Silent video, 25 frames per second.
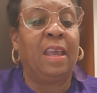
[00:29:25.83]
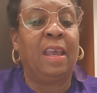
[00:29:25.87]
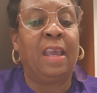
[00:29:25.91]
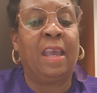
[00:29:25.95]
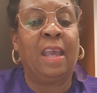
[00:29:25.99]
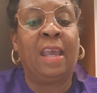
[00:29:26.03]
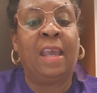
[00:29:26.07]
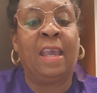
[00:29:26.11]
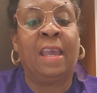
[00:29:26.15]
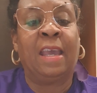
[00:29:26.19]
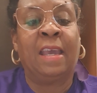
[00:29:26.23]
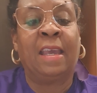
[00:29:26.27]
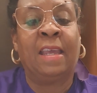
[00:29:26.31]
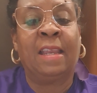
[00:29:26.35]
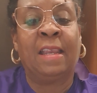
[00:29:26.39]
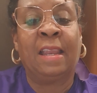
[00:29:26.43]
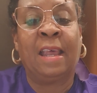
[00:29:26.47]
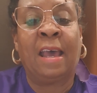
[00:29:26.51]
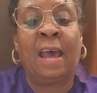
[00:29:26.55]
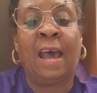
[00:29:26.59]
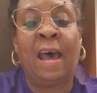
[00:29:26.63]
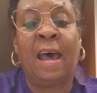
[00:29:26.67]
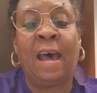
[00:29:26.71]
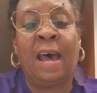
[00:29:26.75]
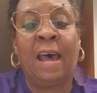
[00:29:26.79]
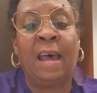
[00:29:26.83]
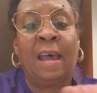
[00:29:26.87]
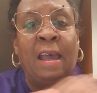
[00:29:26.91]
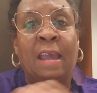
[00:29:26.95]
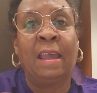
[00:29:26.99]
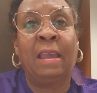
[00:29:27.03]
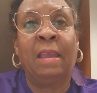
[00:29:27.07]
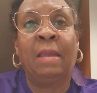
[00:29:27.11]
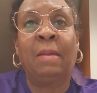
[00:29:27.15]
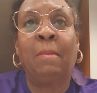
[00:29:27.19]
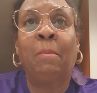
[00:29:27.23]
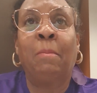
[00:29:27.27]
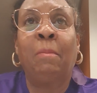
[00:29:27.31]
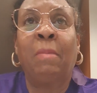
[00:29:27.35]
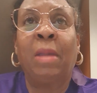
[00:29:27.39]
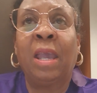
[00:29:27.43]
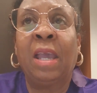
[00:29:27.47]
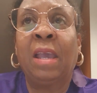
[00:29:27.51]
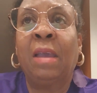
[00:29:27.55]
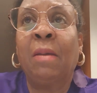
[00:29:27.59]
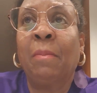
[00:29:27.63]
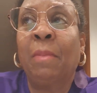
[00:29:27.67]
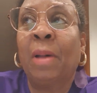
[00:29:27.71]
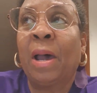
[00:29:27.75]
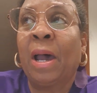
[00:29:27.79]
And I
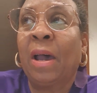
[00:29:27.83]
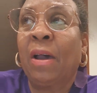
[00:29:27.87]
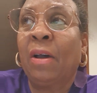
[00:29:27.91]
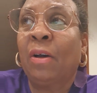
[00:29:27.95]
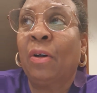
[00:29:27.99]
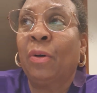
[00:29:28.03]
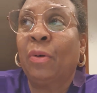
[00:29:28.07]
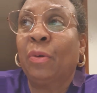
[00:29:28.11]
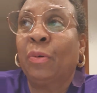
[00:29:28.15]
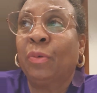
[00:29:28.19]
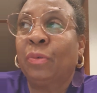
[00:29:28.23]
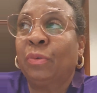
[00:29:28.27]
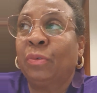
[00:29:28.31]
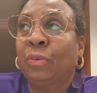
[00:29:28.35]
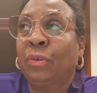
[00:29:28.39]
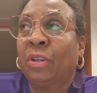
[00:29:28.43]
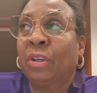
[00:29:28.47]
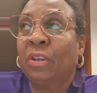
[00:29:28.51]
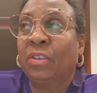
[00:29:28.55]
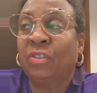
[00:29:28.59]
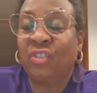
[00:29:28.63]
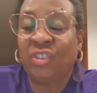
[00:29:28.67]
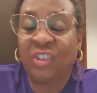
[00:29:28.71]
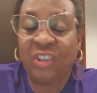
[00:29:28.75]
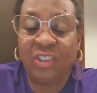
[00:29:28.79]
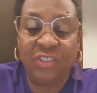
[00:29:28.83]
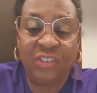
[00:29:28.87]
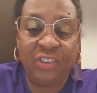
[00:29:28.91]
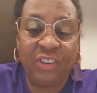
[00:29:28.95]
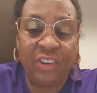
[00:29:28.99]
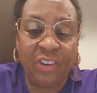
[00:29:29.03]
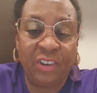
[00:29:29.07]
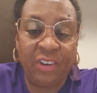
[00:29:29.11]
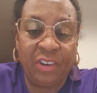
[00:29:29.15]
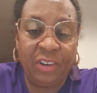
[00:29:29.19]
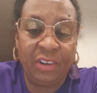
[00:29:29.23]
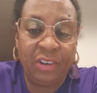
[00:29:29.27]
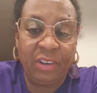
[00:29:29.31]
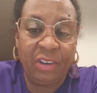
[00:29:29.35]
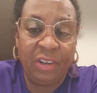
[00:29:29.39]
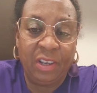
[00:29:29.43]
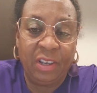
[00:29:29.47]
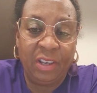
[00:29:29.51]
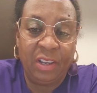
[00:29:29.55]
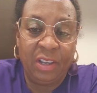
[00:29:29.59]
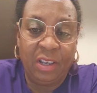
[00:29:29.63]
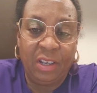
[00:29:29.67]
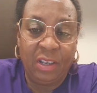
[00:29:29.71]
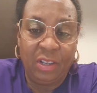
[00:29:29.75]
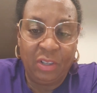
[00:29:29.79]
make my own ginger
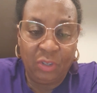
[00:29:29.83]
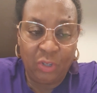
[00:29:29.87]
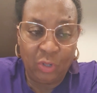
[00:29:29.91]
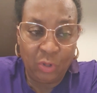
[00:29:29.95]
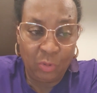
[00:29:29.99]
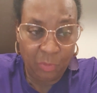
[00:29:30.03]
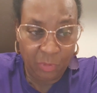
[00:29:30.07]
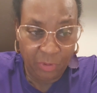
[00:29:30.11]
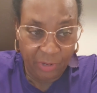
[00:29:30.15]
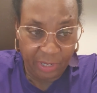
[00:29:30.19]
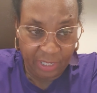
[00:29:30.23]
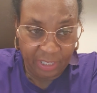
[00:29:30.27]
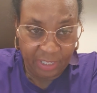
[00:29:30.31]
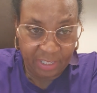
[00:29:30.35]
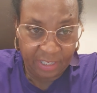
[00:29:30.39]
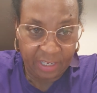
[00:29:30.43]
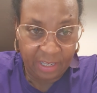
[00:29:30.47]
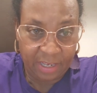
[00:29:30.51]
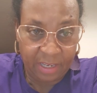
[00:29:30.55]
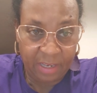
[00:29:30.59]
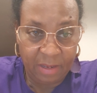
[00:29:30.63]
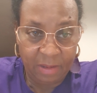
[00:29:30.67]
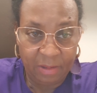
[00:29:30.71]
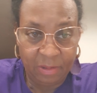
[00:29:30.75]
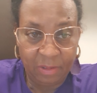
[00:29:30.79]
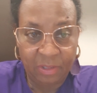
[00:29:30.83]
turmeric tea.